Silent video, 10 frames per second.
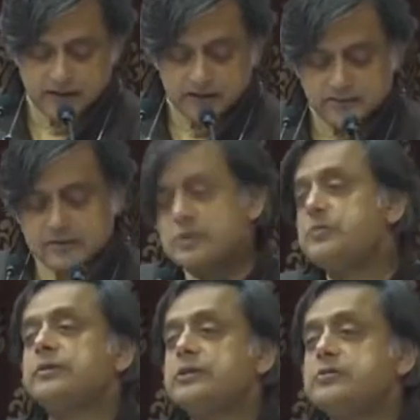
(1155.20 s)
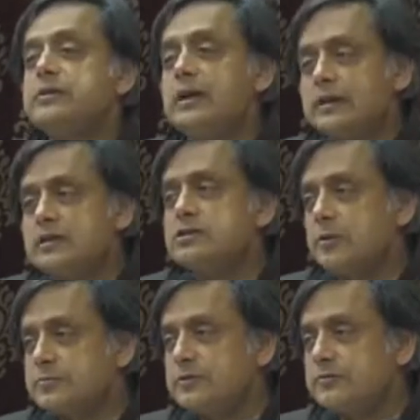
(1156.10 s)
This is what the Sri Lankans
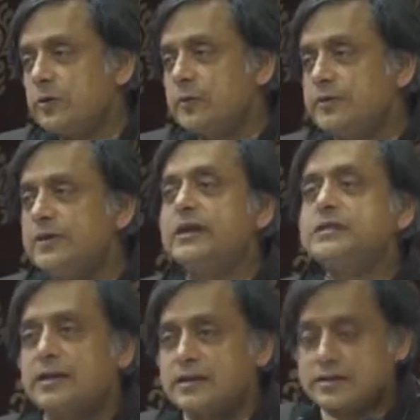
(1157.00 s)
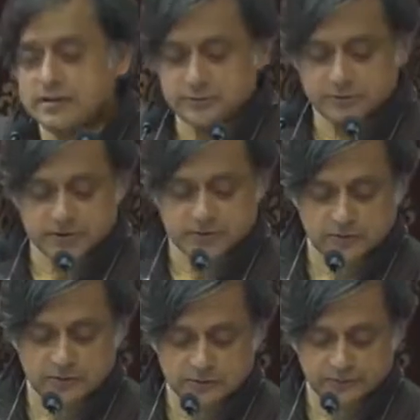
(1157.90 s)
opted for when they jettisoned the British
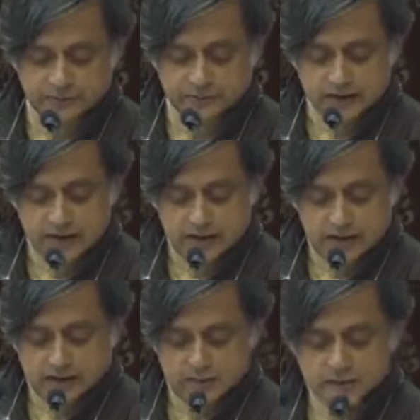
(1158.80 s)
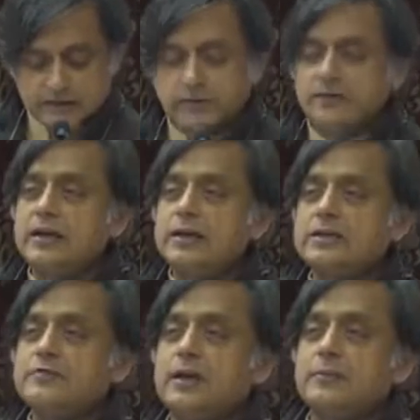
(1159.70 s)
model. But given India's
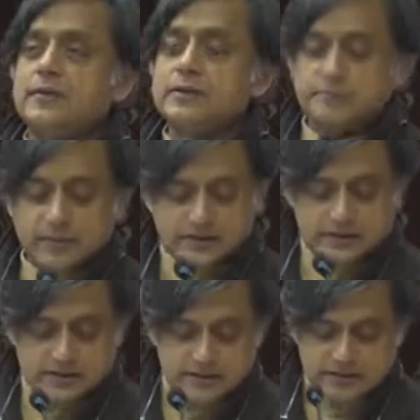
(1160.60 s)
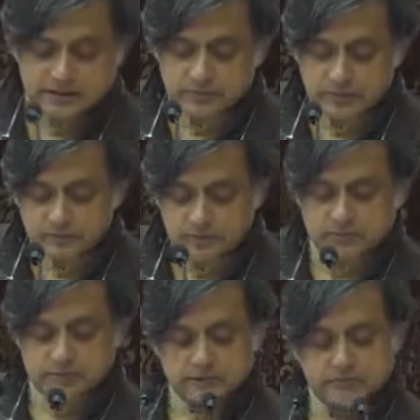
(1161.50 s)
fragmented party system, the
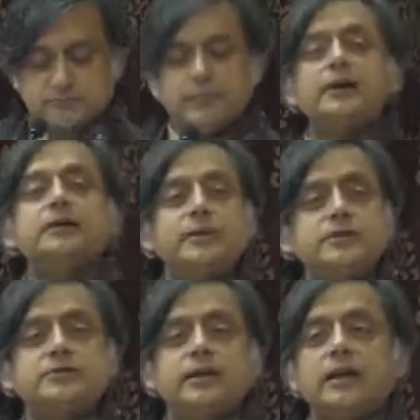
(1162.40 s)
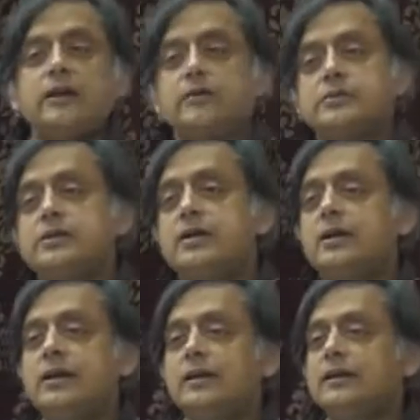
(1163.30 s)
prospects for parliamentary chaos
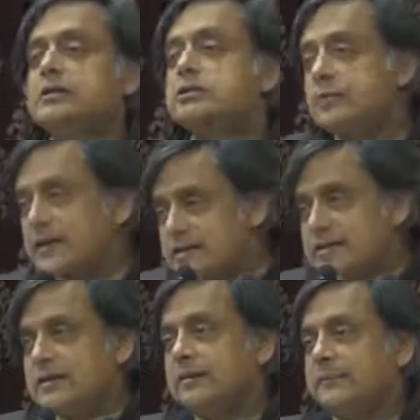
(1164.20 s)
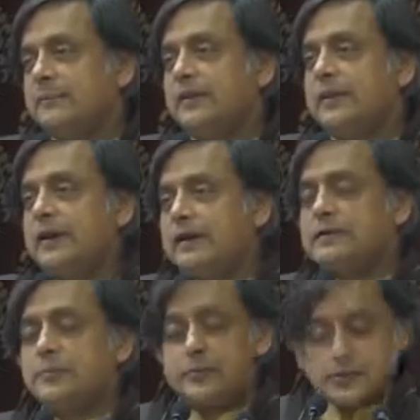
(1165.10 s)
distracting the
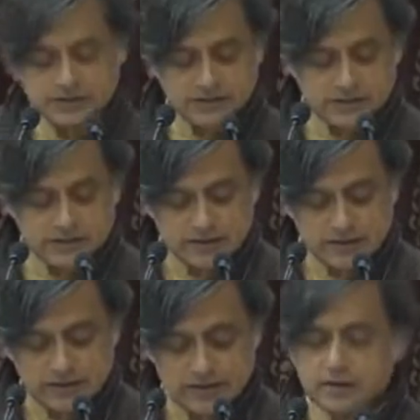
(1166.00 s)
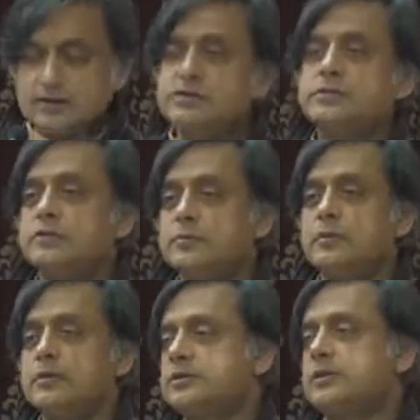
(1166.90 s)
elected president are considerable.
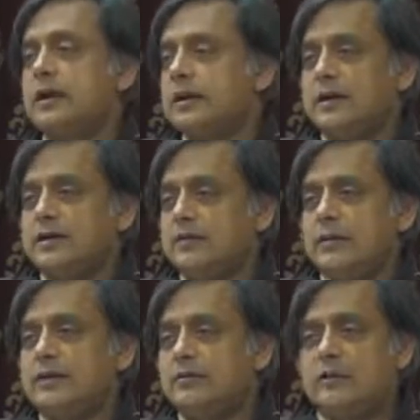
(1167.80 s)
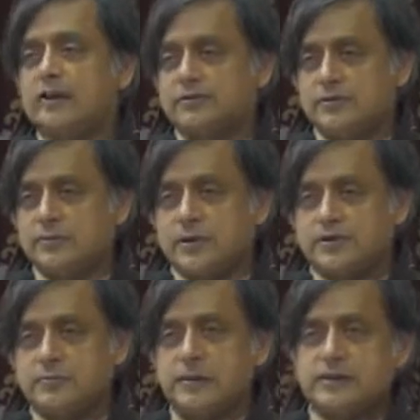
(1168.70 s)
In Sri Lanka, they really only have 3
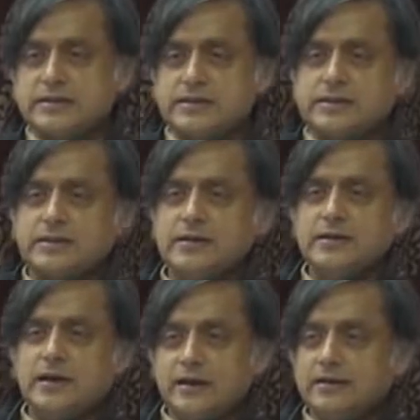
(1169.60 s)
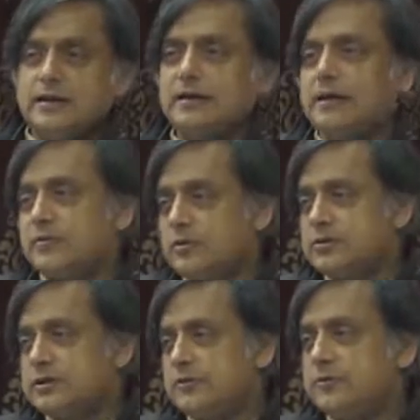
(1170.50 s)
major parties. In India, of course,
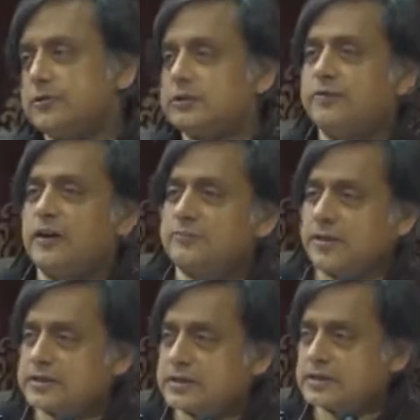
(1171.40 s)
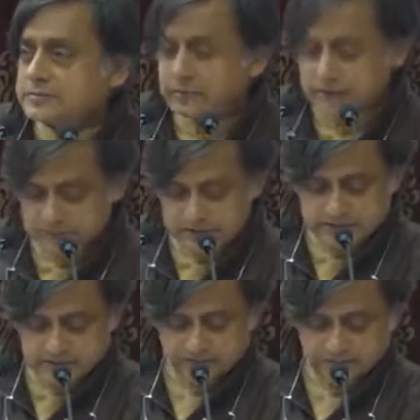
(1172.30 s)
there are 45 parties in parliament.
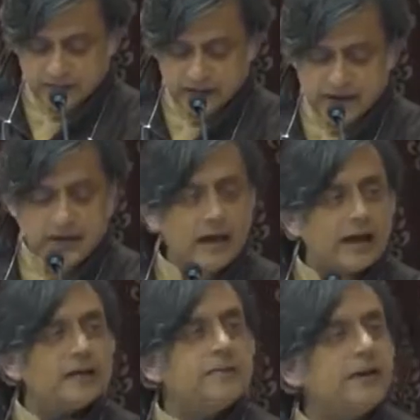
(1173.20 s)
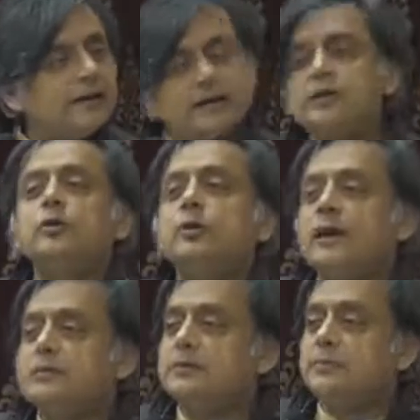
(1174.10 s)
An American or
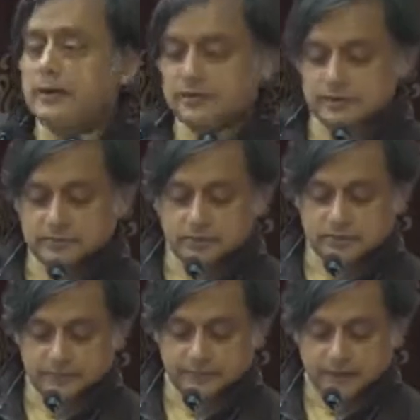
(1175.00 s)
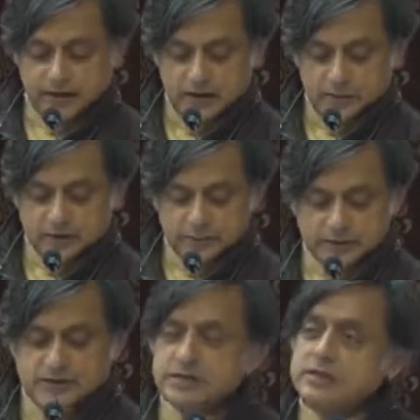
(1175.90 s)
Latin American model, with the
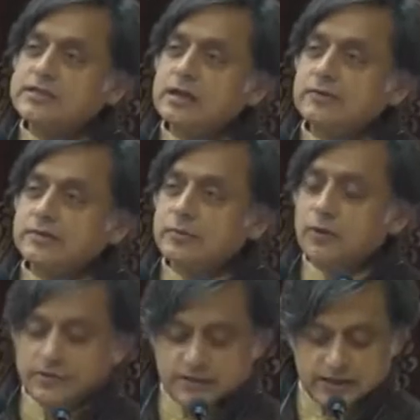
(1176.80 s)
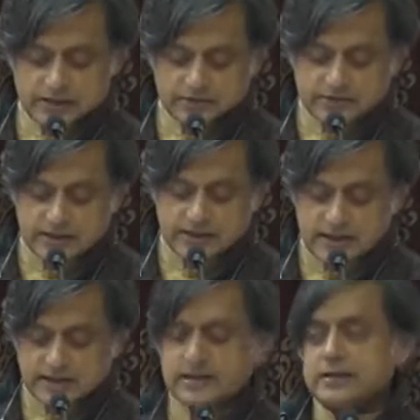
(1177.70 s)
president serving both as head of state
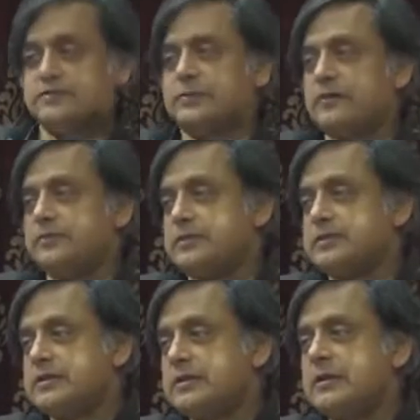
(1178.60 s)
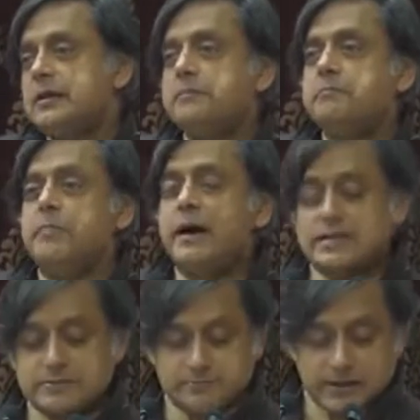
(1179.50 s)
and head of government, might
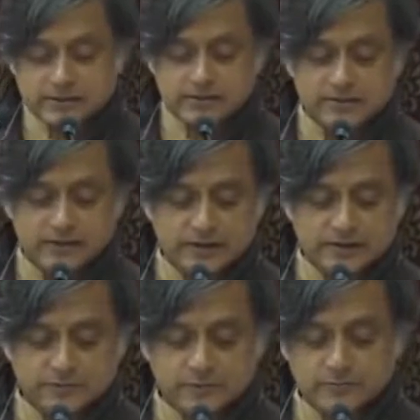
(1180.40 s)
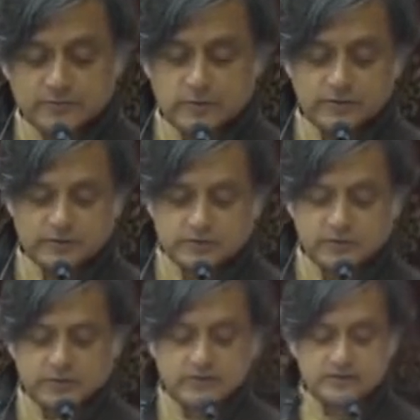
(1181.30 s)
better evade the problems we have
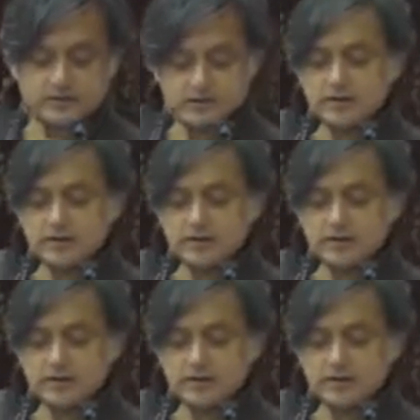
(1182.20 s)
experienced